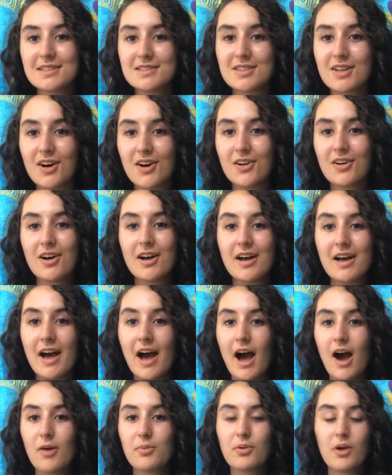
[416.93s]
So
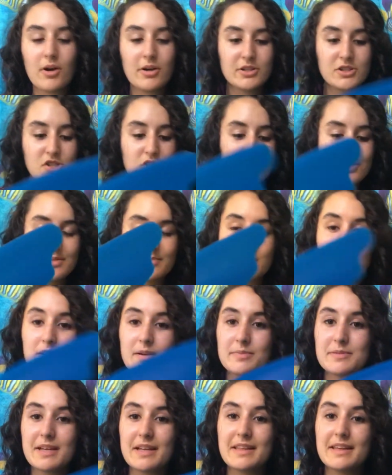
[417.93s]
I'll probably show some
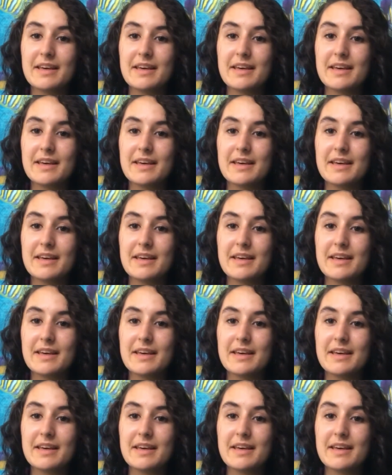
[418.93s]
clips at